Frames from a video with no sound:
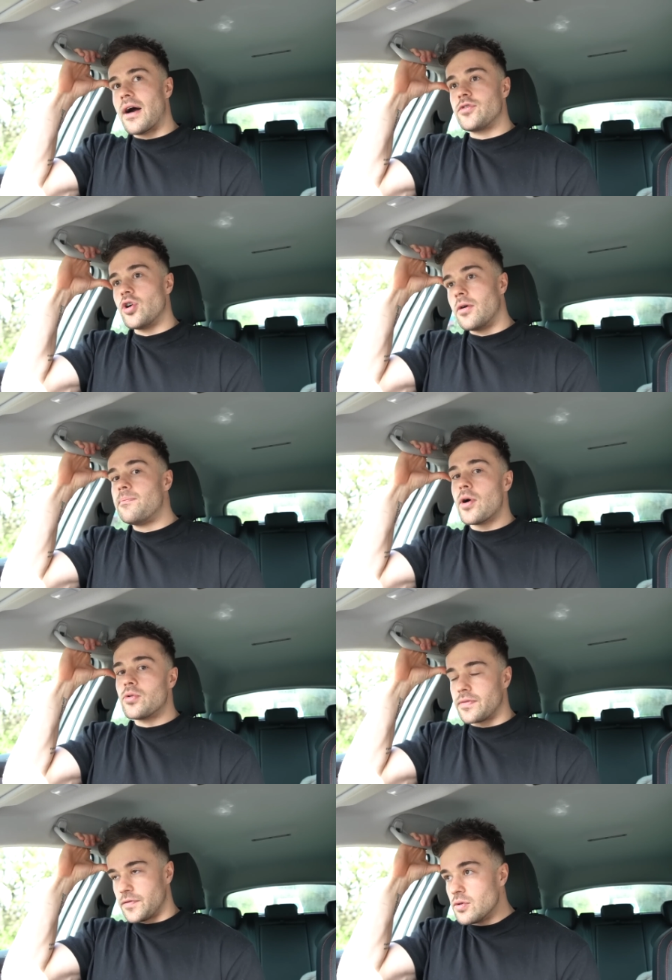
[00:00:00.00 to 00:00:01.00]
I've got to
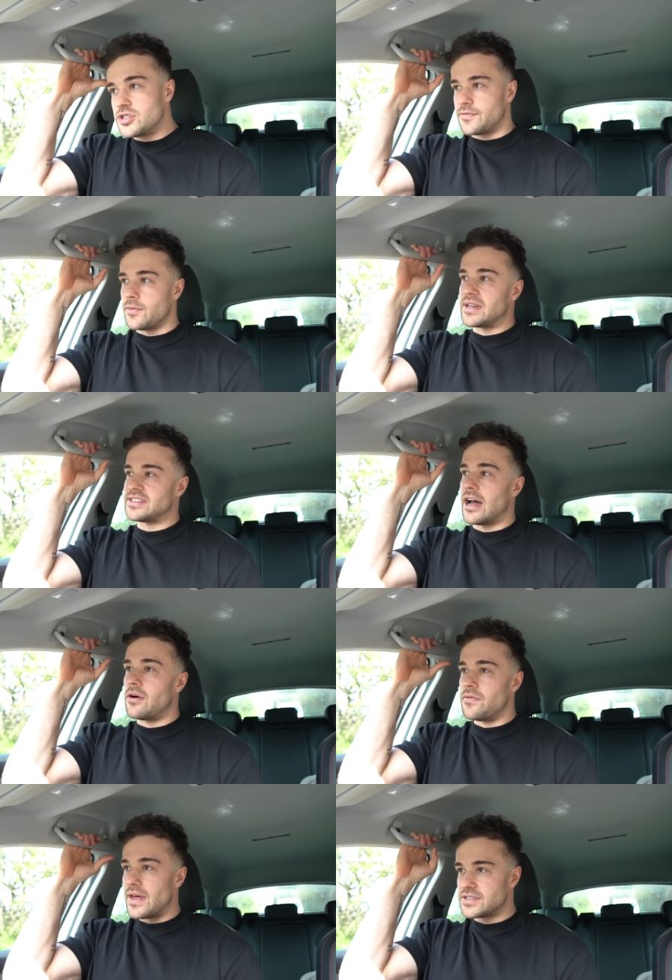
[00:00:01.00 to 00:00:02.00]
build a future for
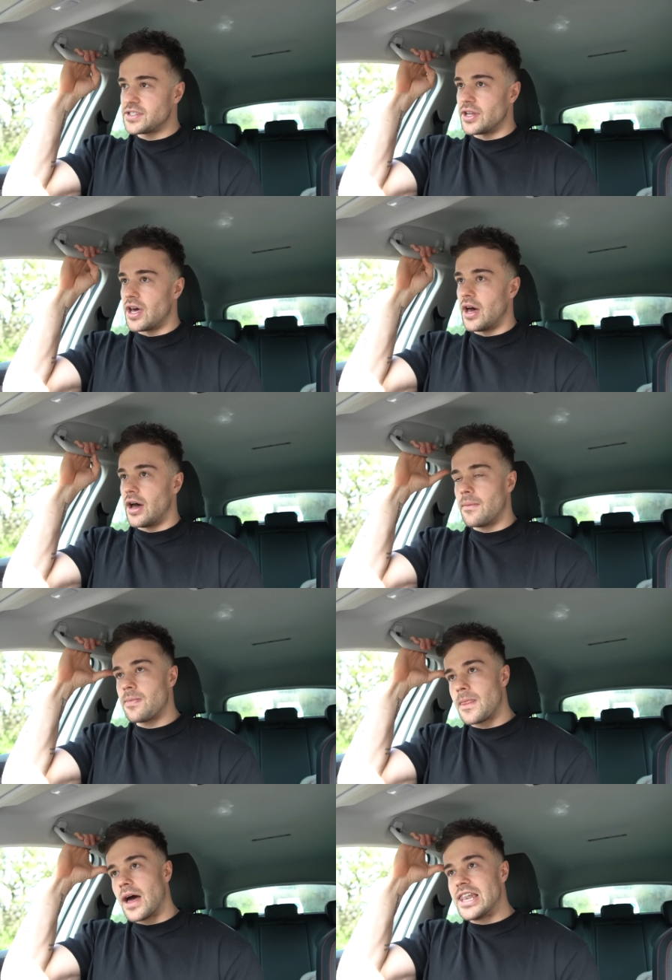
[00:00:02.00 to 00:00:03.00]
myself that's gonna
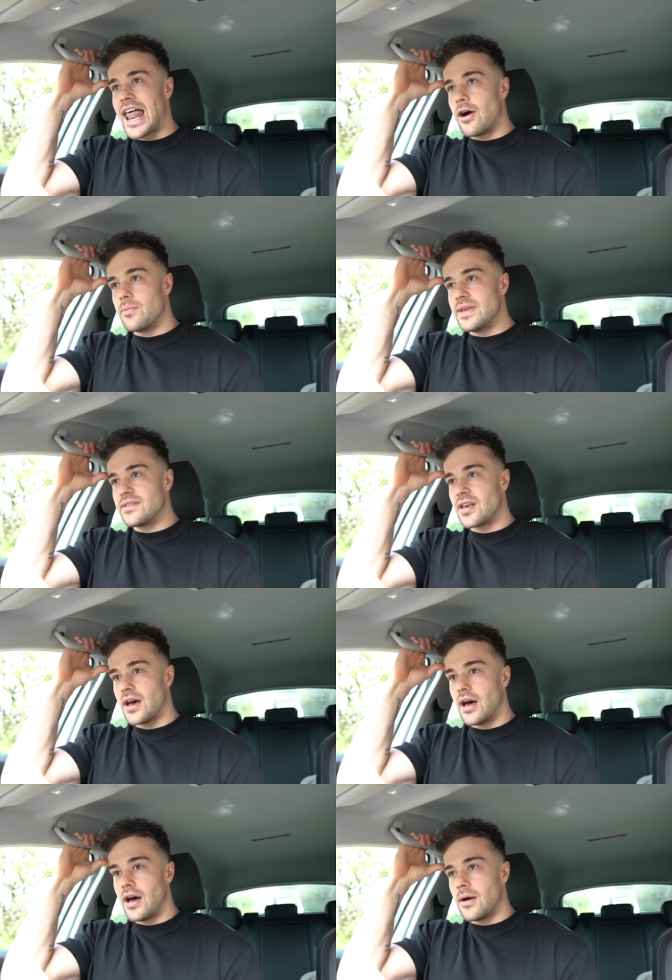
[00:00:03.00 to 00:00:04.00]
allow me
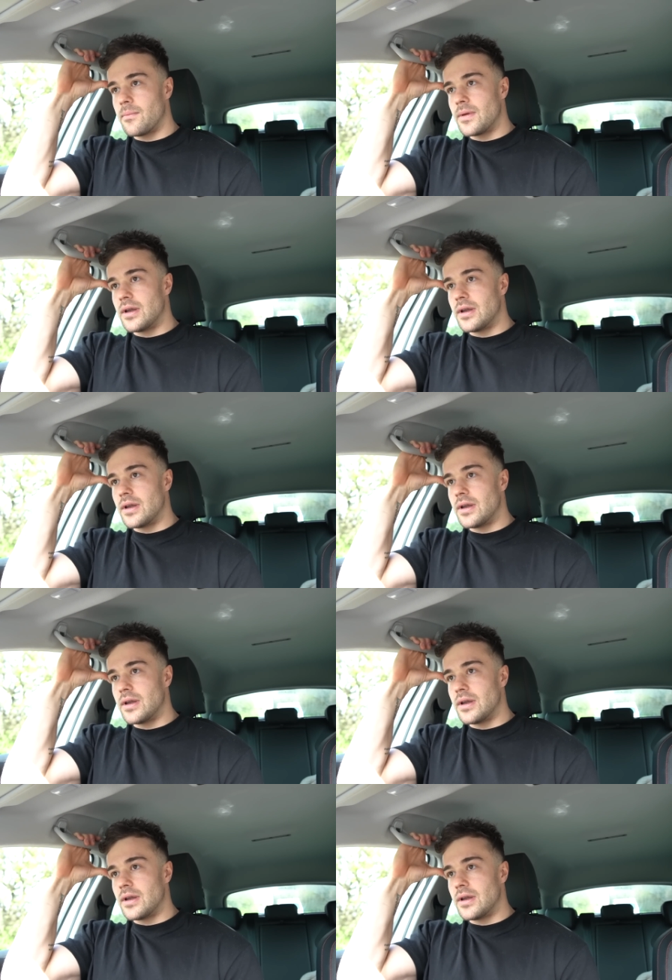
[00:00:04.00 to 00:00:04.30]
to